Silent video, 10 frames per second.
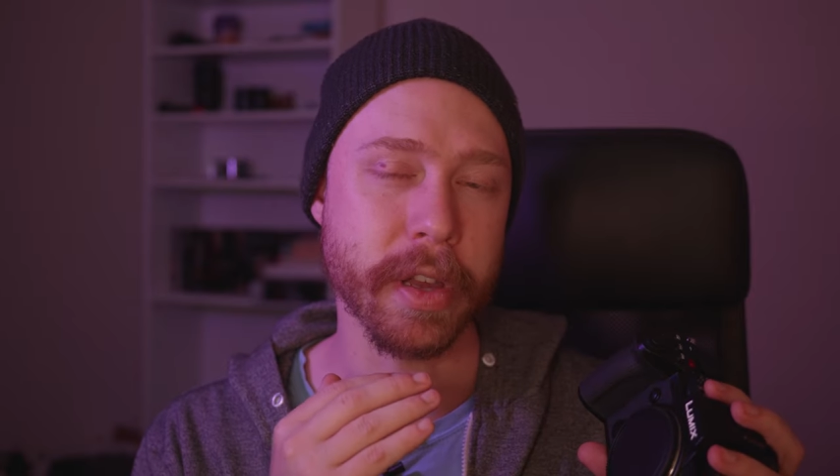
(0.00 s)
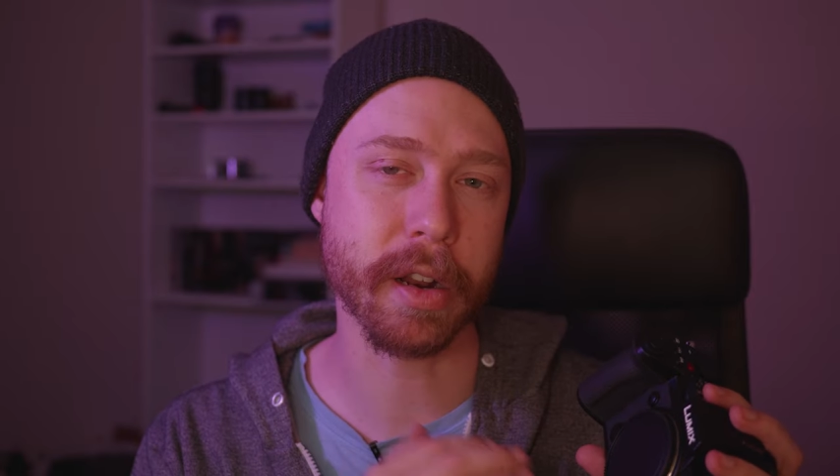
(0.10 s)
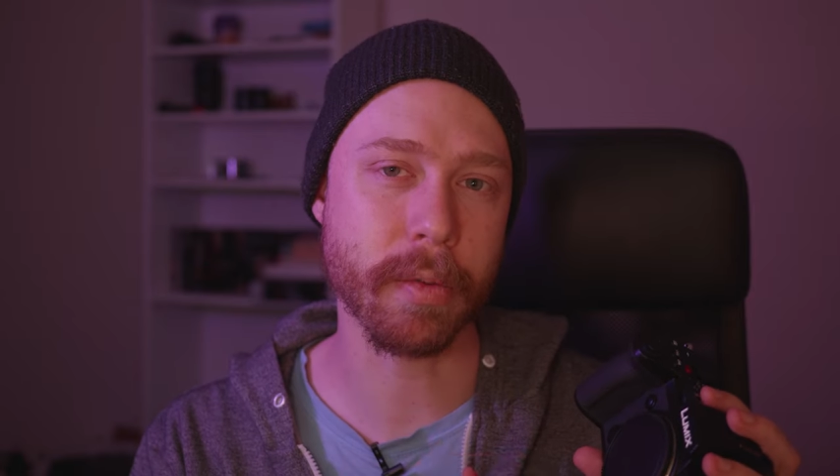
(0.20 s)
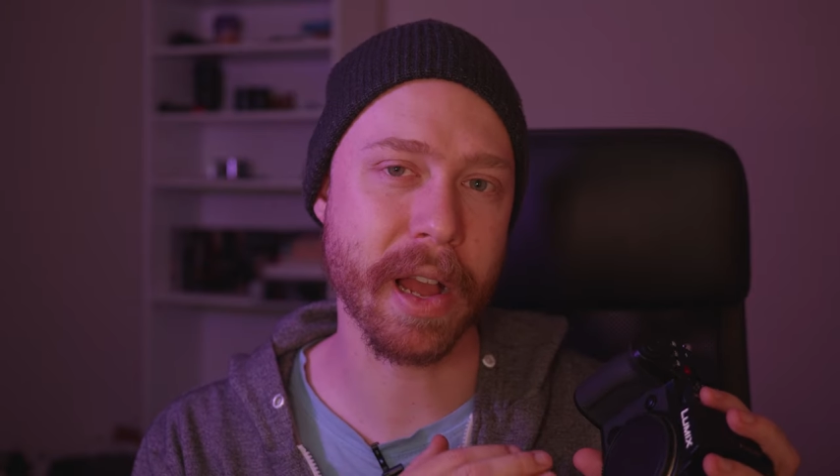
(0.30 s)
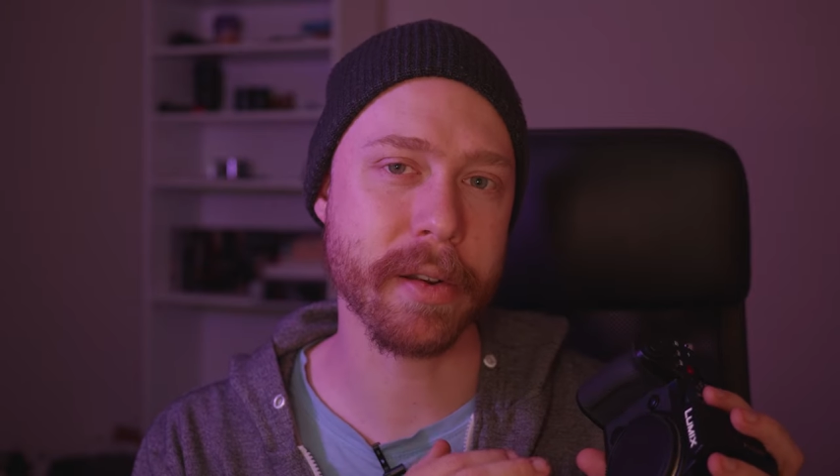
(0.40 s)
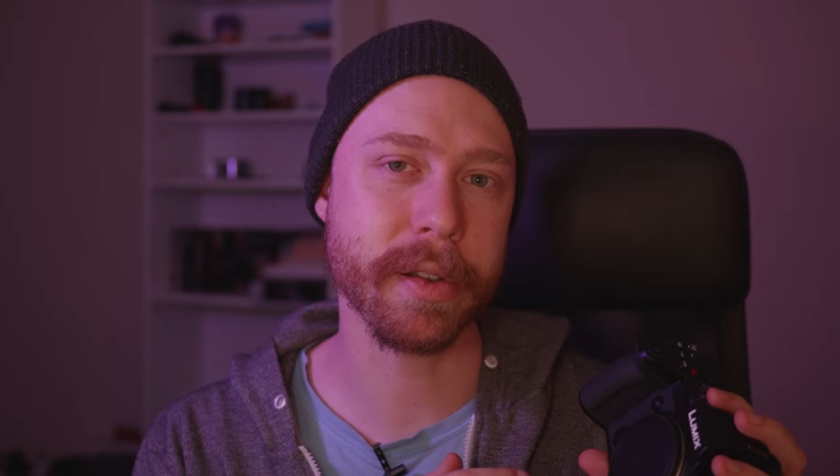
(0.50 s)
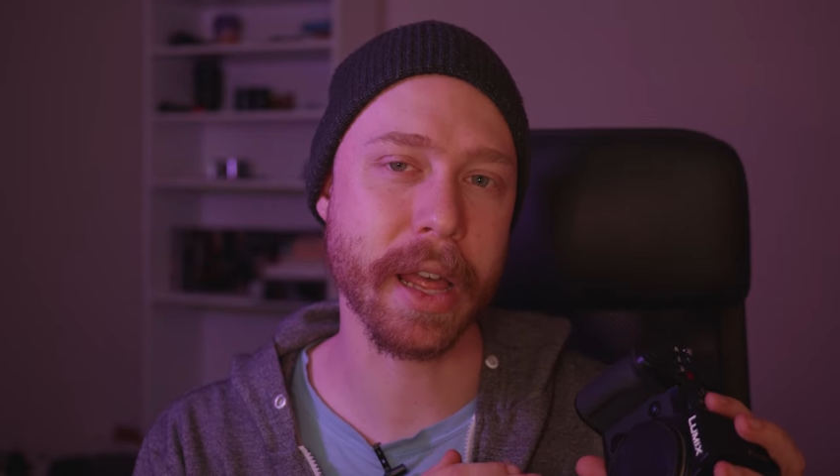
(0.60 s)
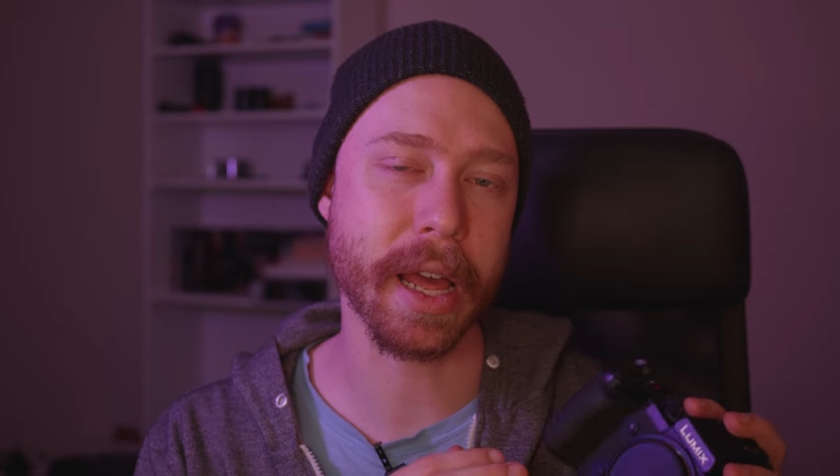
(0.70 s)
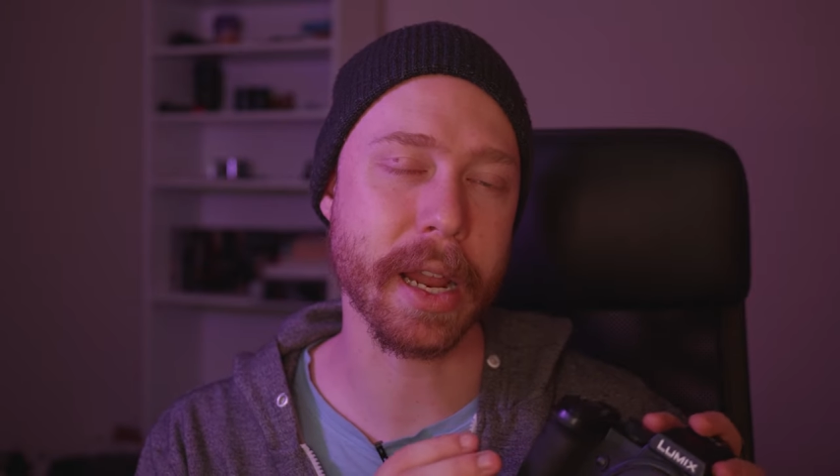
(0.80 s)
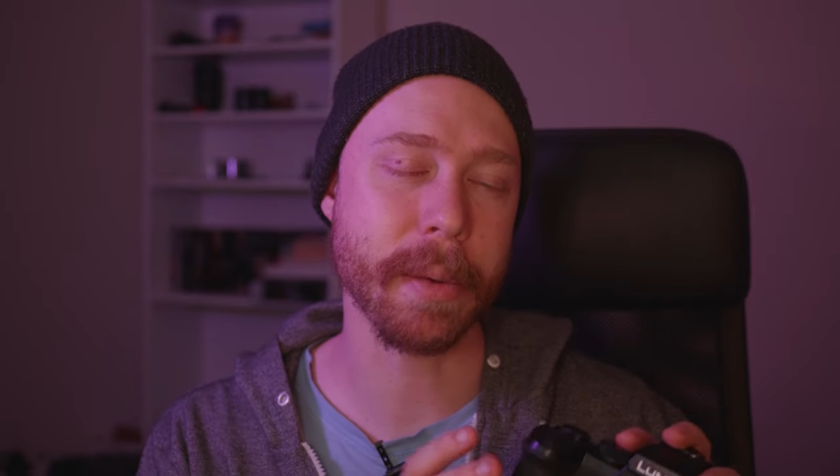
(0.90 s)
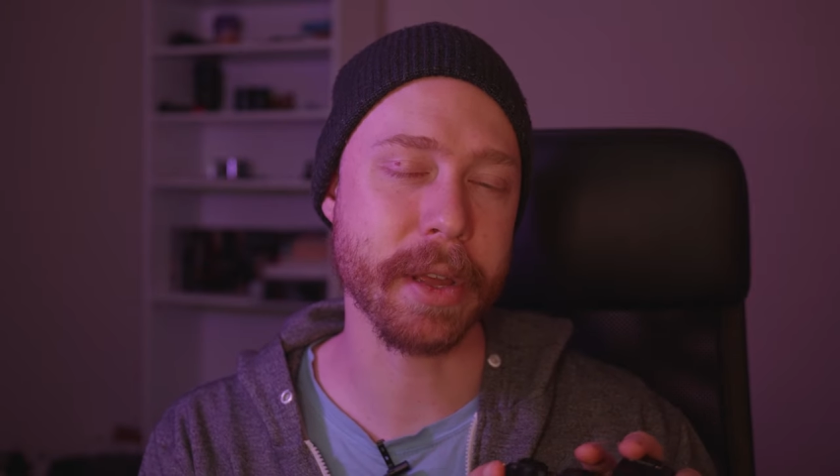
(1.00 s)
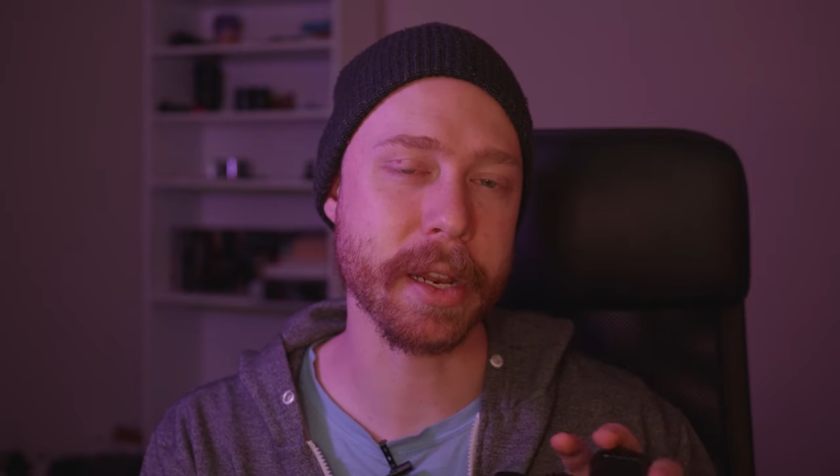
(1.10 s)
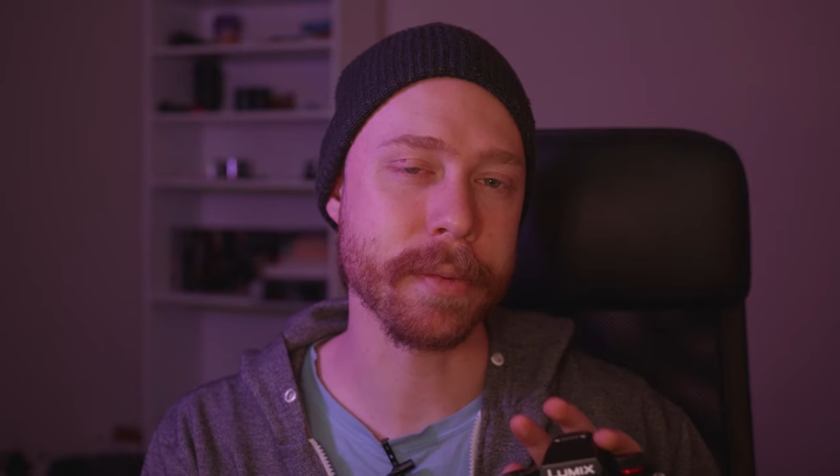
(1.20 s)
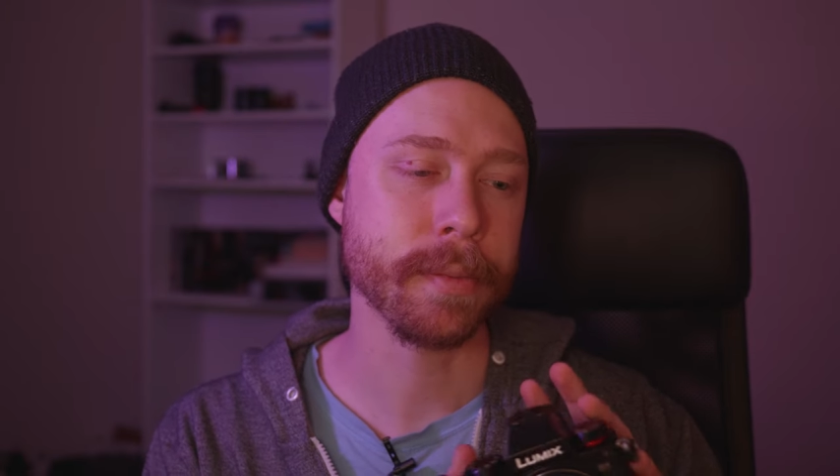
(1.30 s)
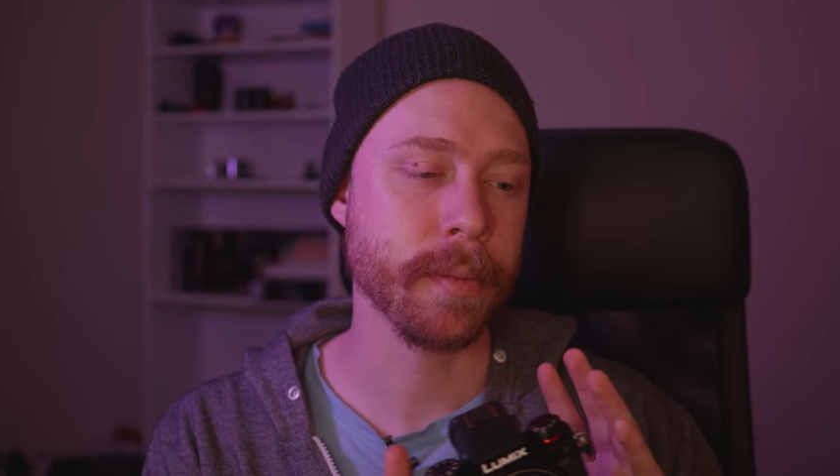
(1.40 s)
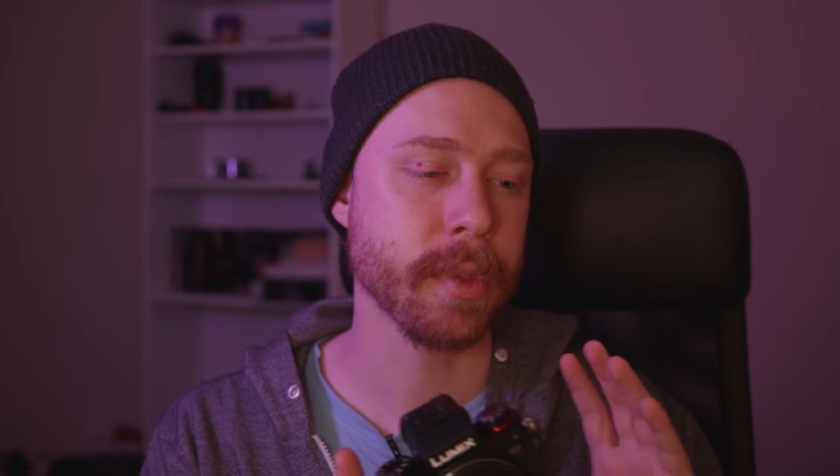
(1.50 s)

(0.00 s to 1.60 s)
get around that, I mean,